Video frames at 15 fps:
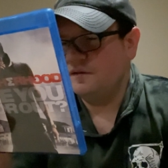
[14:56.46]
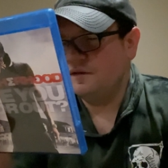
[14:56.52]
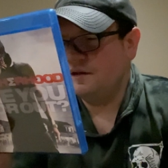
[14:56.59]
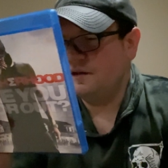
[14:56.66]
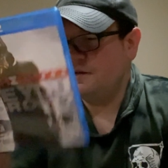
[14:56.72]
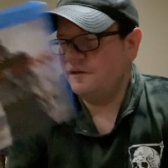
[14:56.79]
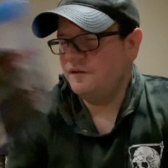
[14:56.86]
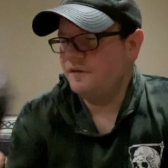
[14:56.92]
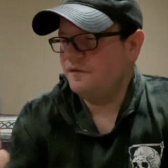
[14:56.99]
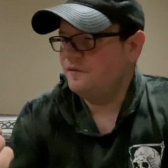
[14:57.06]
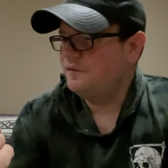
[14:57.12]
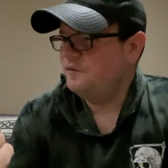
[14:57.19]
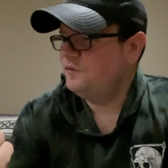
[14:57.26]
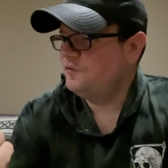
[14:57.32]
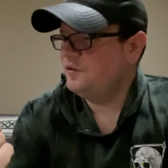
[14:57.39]
like
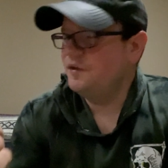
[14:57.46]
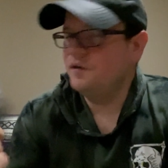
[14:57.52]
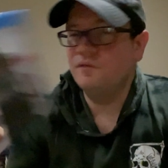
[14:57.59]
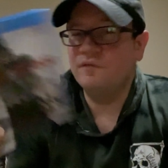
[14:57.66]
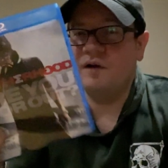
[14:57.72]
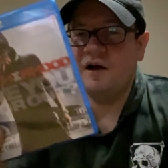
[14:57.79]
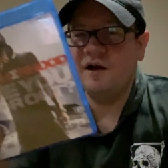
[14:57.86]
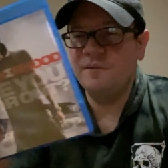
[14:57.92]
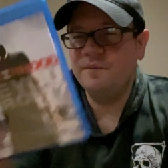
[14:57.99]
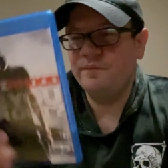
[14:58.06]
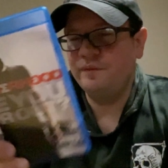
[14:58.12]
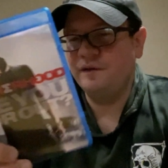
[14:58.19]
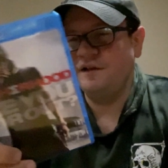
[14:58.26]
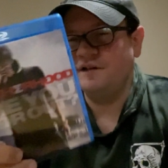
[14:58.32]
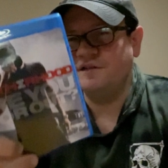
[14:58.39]
trying to rob
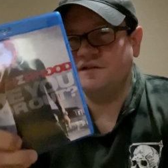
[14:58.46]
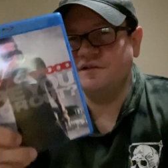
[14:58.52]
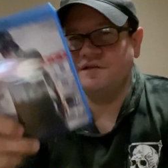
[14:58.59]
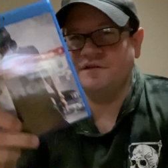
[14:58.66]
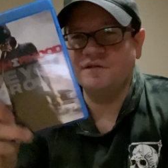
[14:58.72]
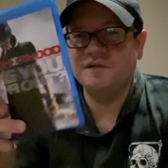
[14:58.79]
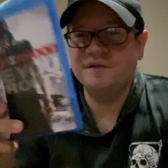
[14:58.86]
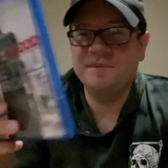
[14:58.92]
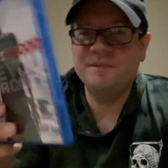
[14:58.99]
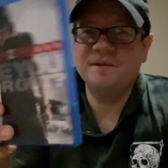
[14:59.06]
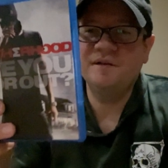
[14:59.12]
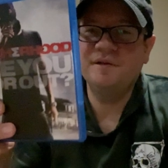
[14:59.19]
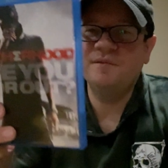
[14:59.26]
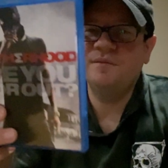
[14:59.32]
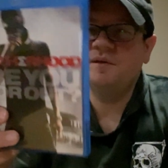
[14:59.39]
places or
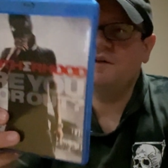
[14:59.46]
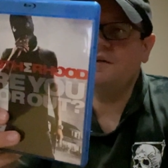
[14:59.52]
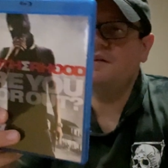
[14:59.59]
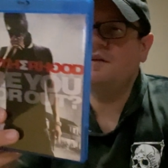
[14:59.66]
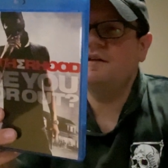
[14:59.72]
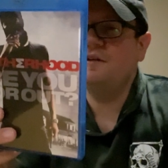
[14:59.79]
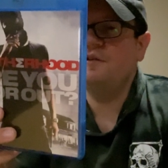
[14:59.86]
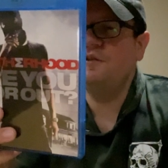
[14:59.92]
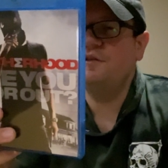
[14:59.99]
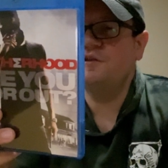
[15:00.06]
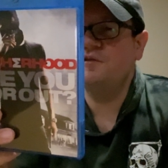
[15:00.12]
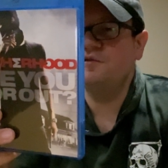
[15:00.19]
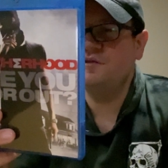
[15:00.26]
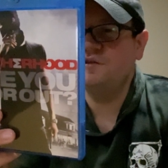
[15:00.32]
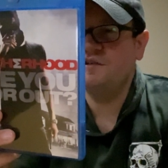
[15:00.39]
something, but it looked
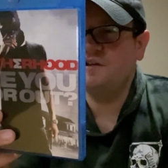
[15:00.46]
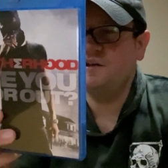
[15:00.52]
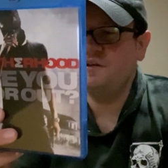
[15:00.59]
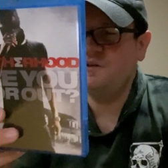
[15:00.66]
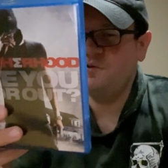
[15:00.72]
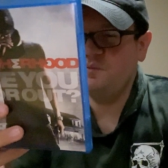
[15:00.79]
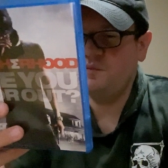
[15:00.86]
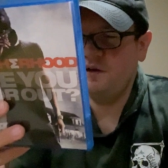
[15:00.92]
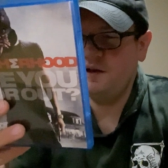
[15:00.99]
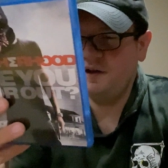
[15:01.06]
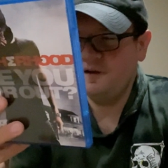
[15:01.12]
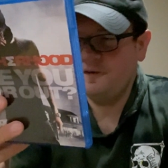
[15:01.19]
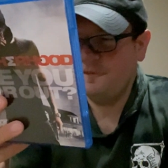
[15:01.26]
interesting to me.